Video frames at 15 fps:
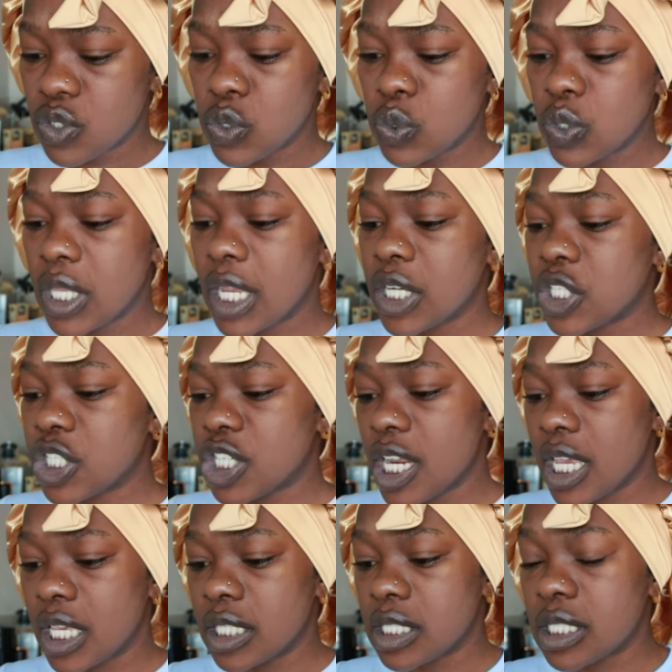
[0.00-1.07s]
do their
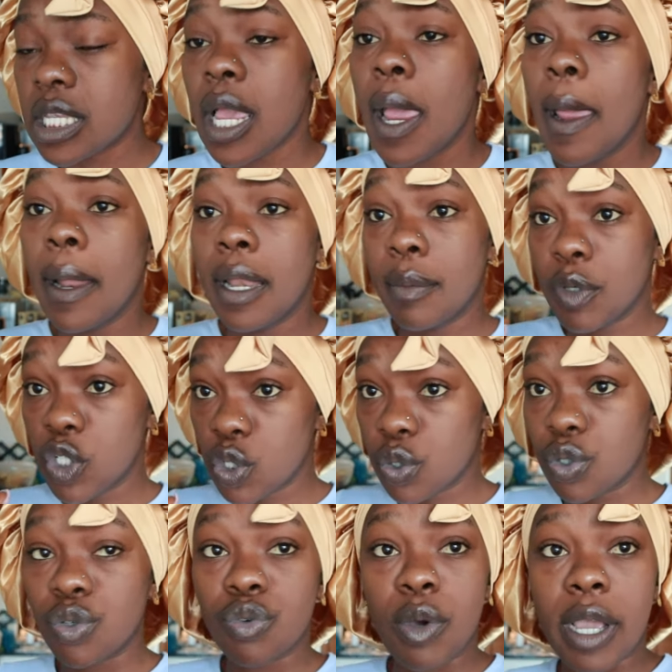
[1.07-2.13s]
shades. Let me show
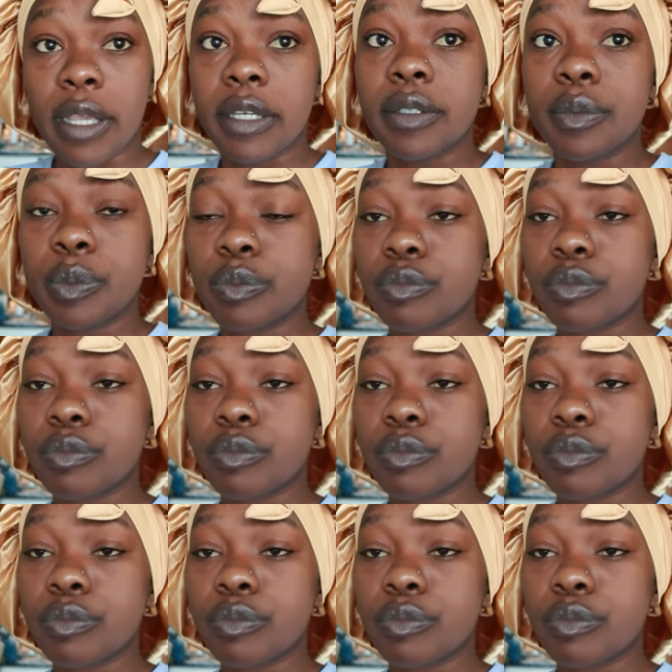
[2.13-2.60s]
you why.